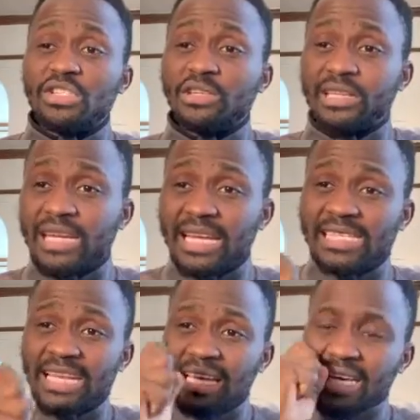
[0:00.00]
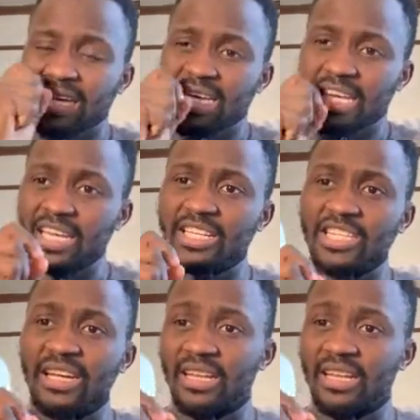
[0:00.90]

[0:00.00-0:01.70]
to get each